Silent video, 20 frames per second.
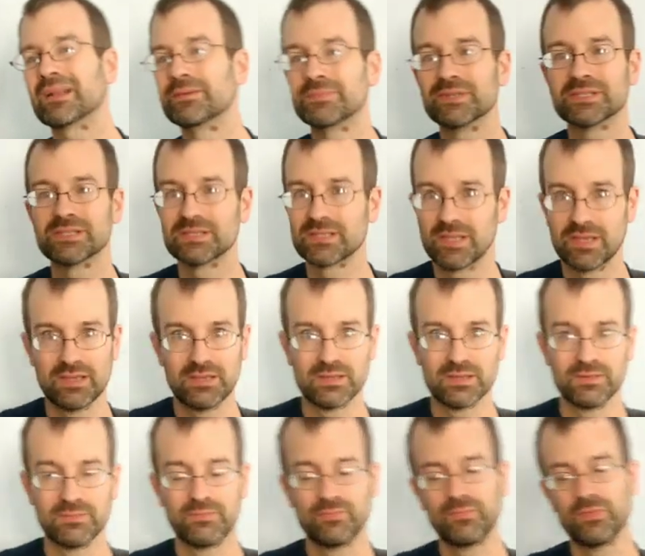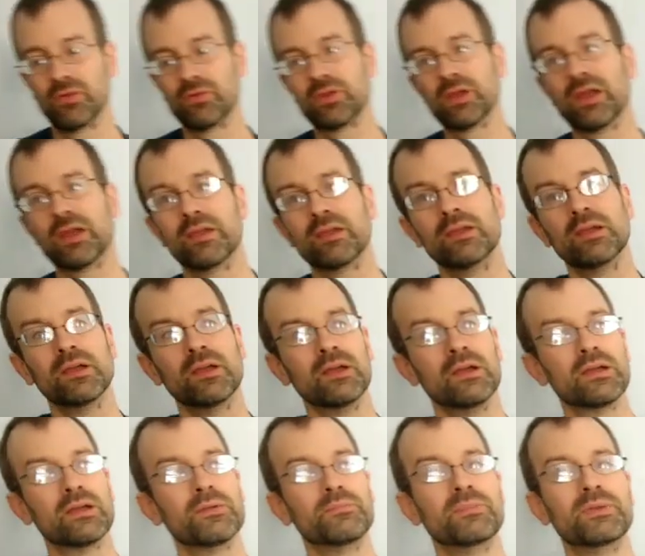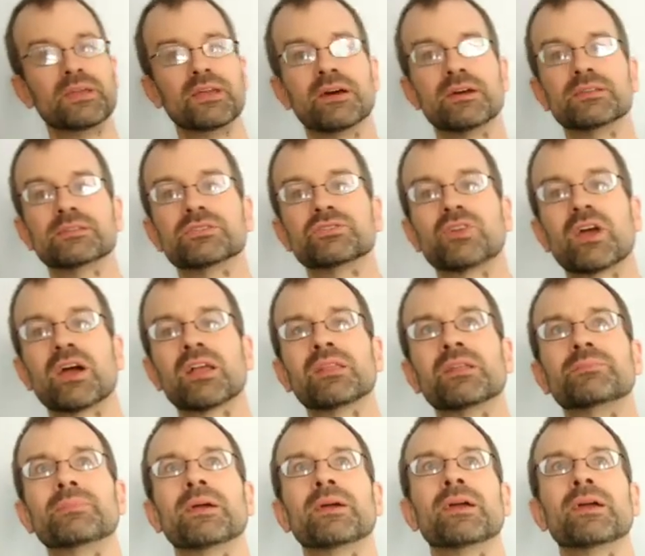a mistake, okay? Because trial and